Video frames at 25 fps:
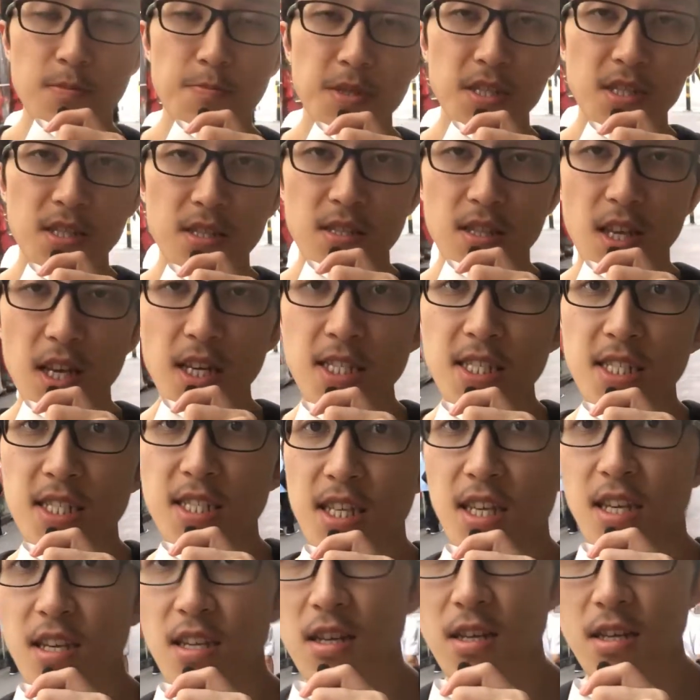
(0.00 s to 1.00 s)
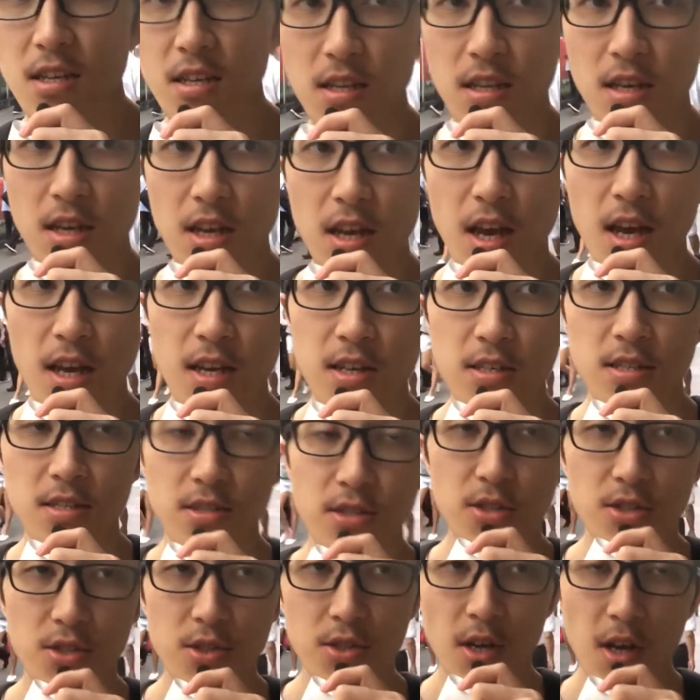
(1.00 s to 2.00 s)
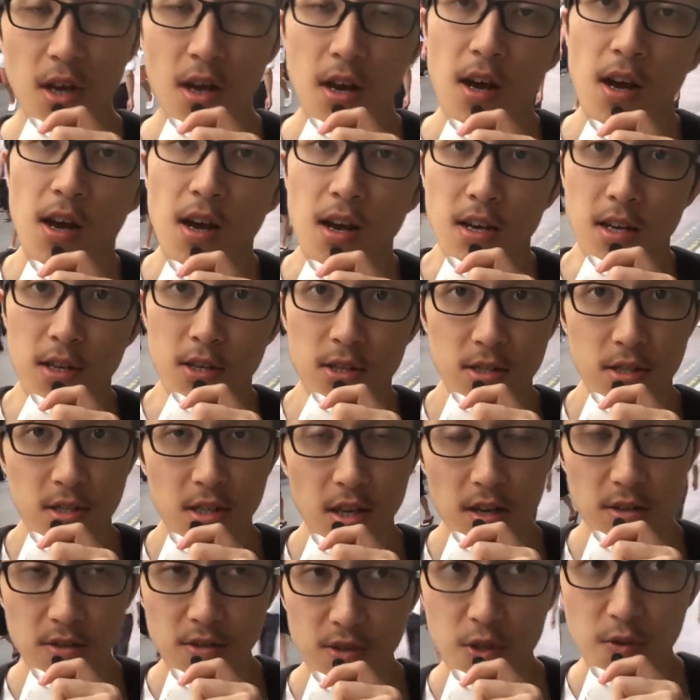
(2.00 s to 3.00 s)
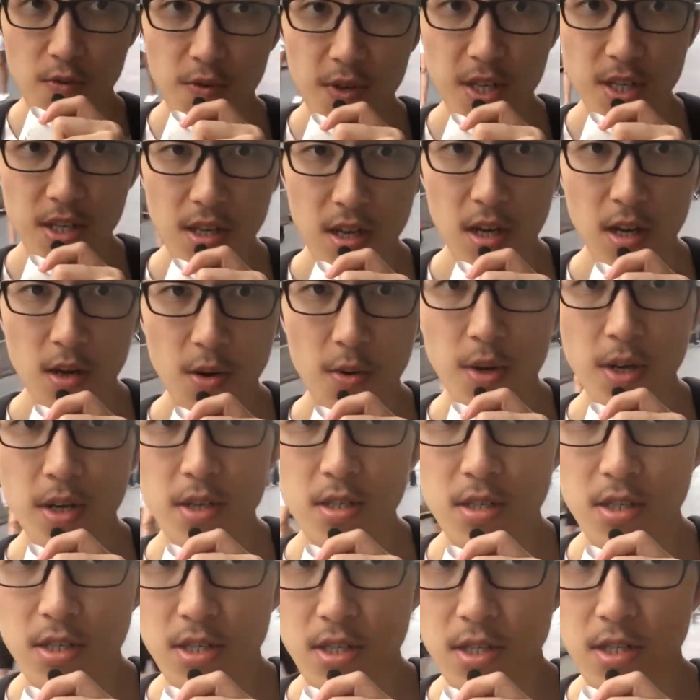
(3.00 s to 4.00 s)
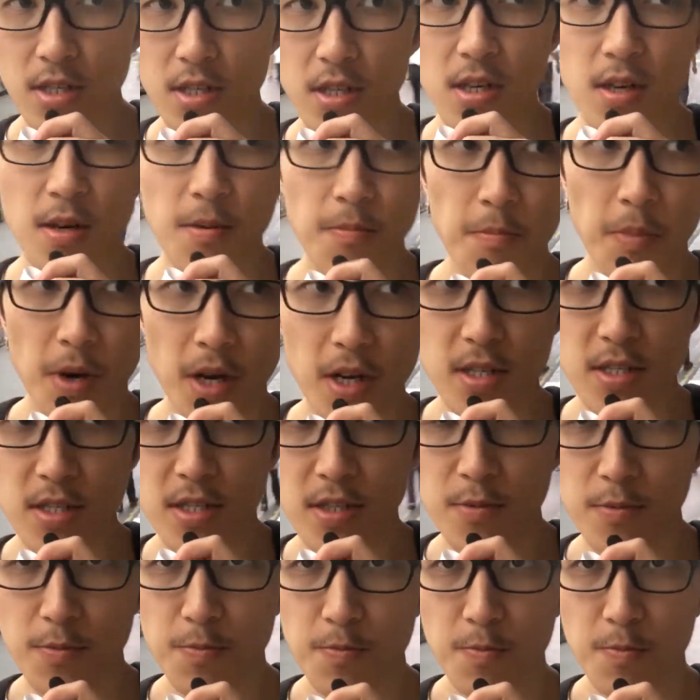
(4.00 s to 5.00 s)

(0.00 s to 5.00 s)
been designated as conservation areas by its